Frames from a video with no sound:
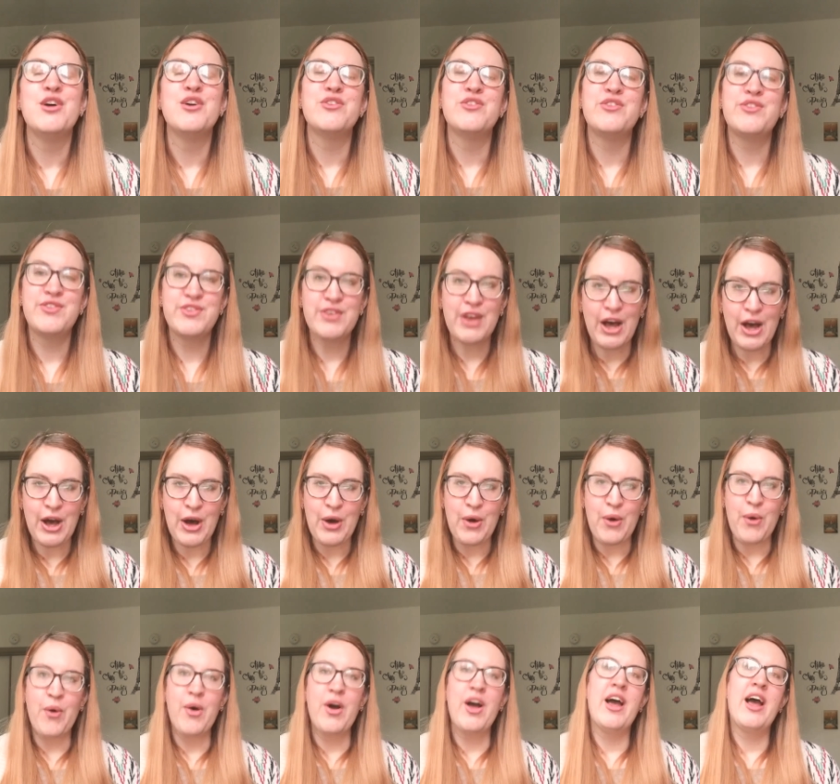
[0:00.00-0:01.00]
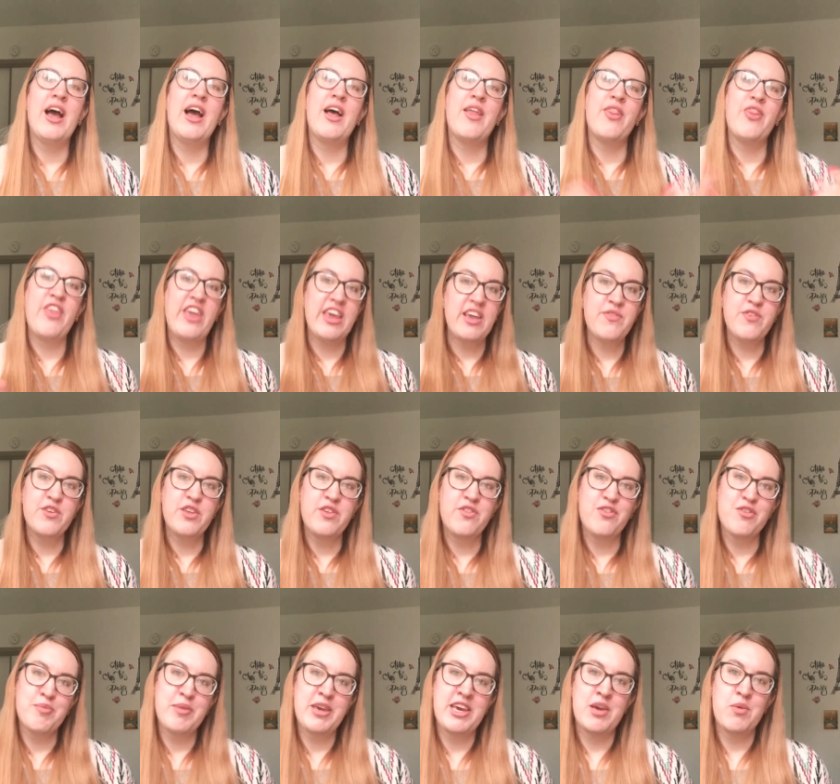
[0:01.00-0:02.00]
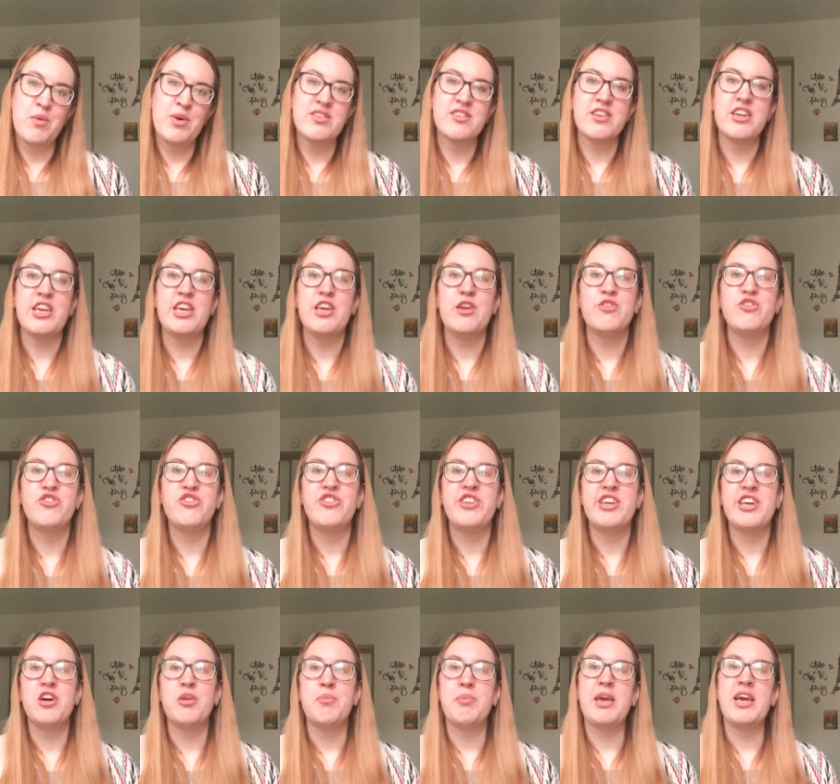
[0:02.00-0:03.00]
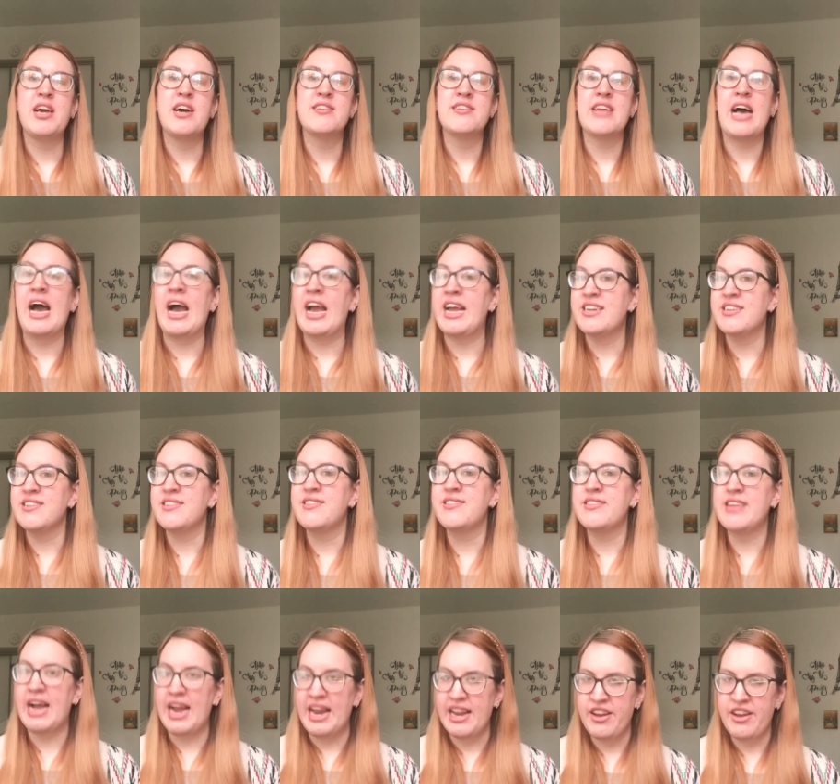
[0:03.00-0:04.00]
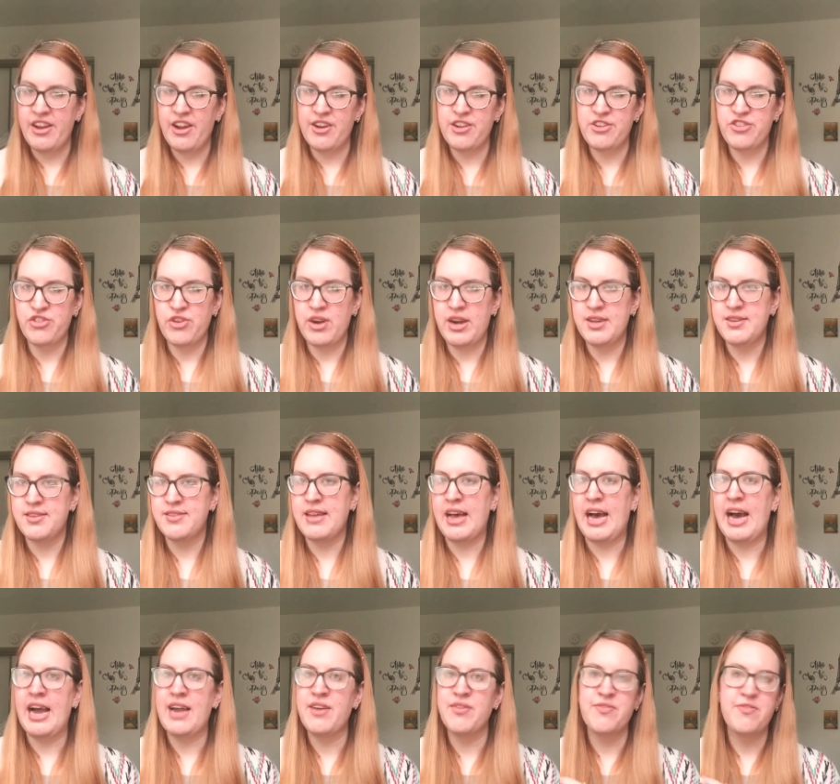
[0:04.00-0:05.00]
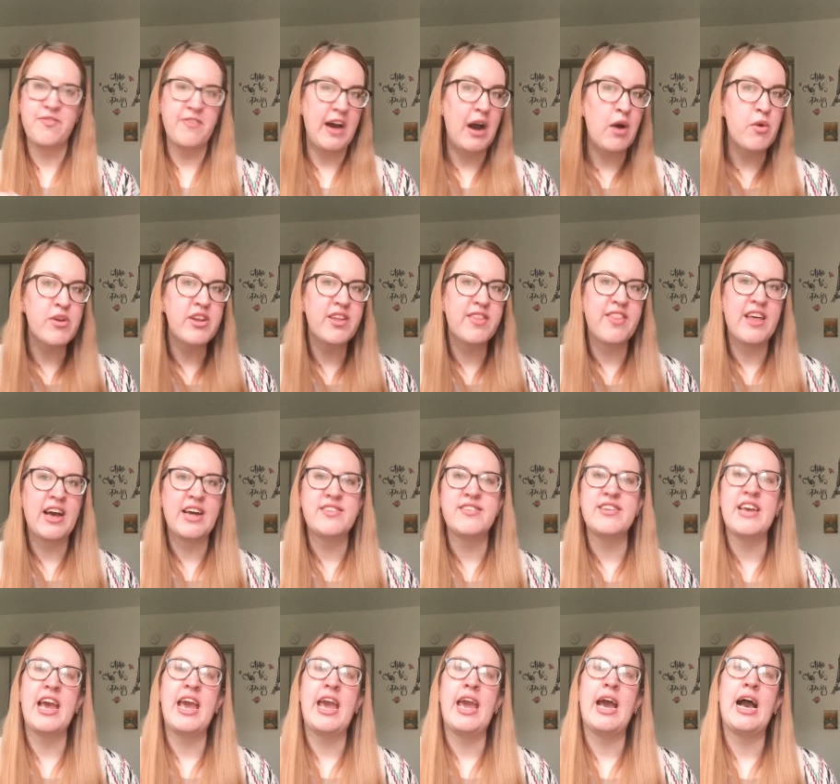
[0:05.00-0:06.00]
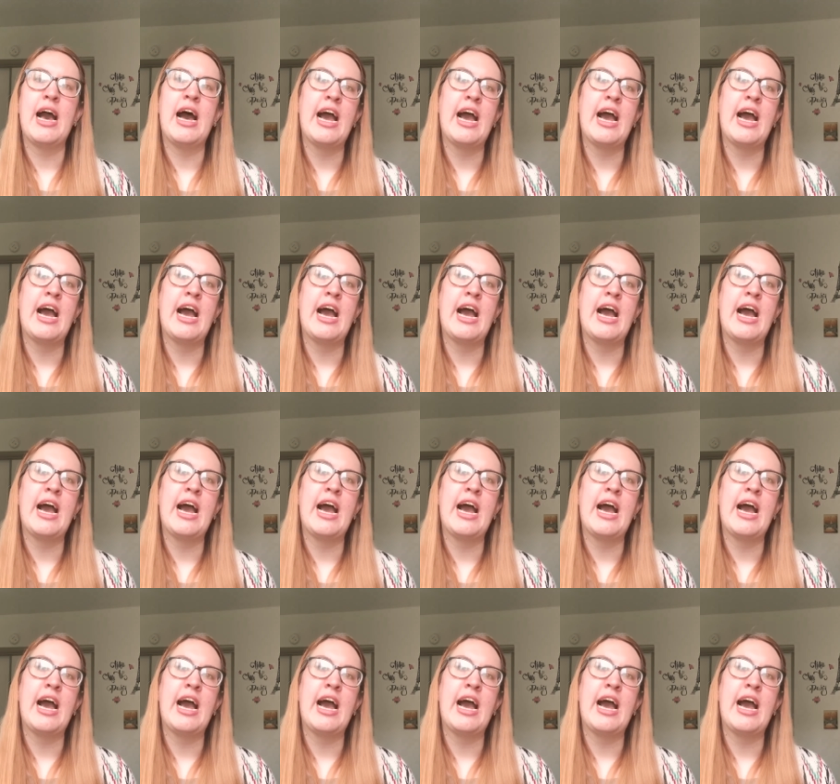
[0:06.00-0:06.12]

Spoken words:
So thankfully for me, it wasn't a huge deal because I decided on a dress. I found it that day.